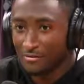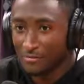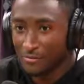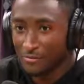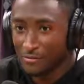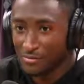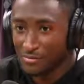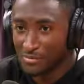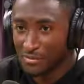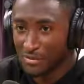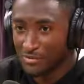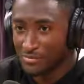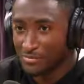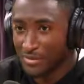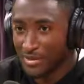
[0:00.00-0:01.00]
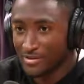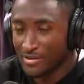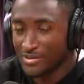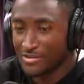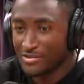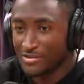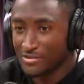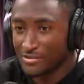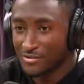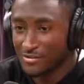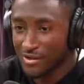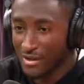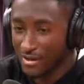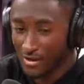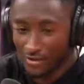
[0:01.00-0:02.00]
for Frisbee players to pay attention to,
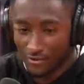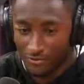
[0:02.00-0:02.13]
and